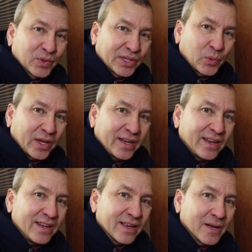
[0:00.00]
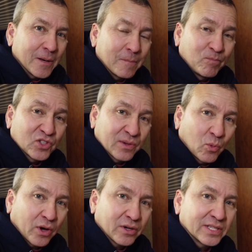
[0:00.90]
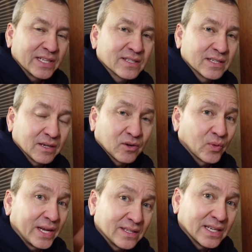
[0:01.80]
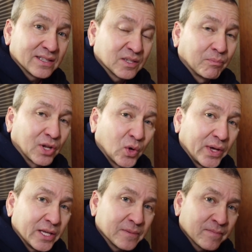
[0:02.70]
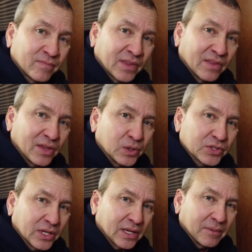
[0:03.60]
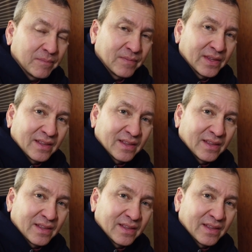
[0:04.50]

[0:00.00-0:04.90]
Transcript: and really windy, uh, some water tends to, or rain tends to blow in those, uh,